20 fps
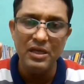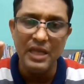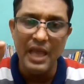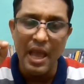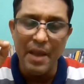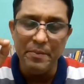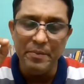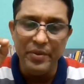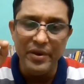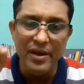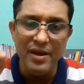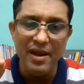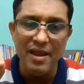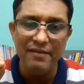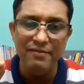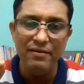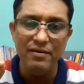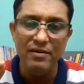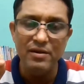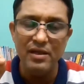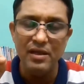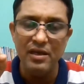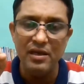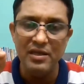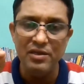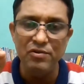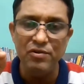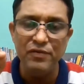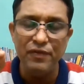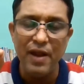every level
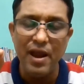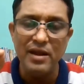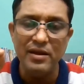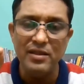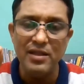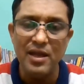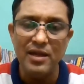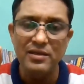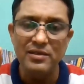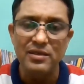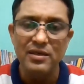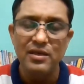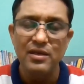you'll find that